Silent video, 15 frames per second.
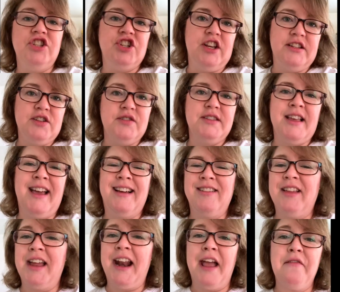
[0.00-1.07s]
gentle cycle.
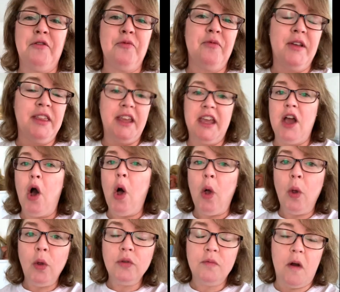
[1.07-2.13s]
And I have a really
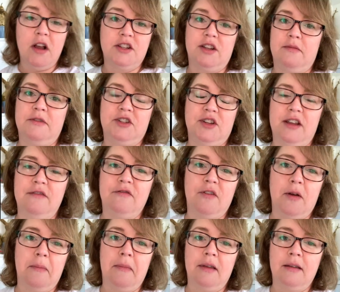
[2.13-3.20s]
old washing machine
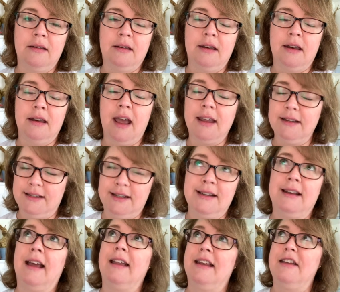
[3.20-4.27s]
from
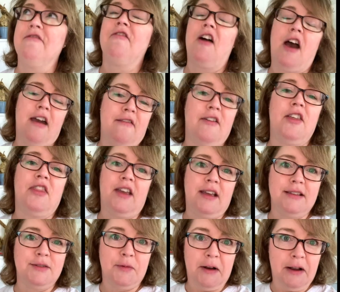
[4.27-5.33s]
1995, I think
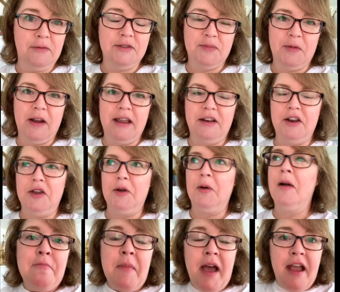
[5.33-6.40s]
is when it was brand new.
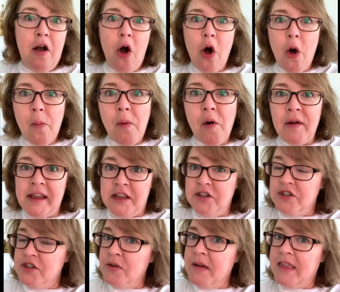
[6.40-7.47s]
My whole point in
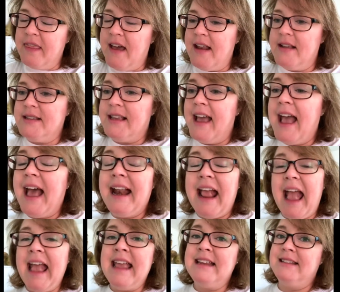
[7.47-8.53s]
doing that is I had
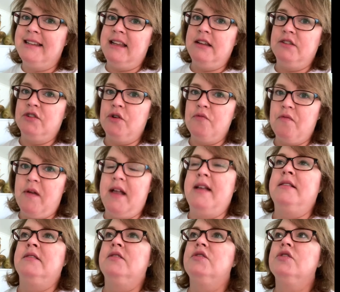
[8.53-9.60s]
18 to
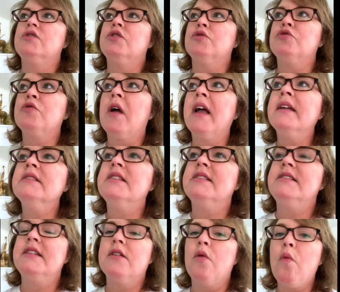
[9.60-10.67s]
rinse. So trying to
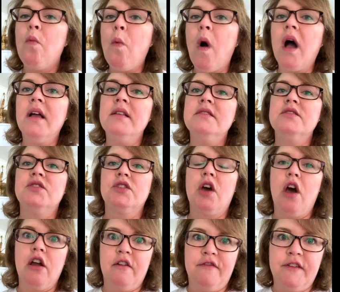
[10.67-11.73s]
deal one
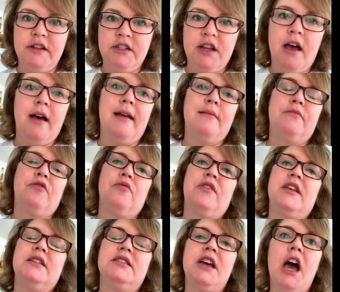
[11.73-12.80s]
scarf at a time through
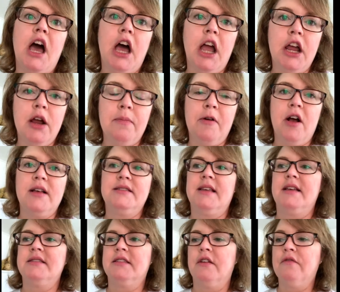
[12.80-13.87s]
the entire
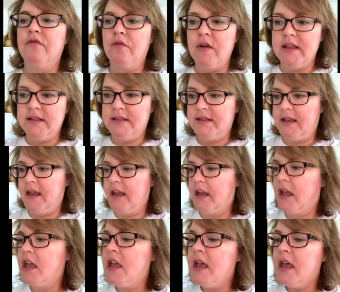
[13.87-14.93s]
process of rinsing,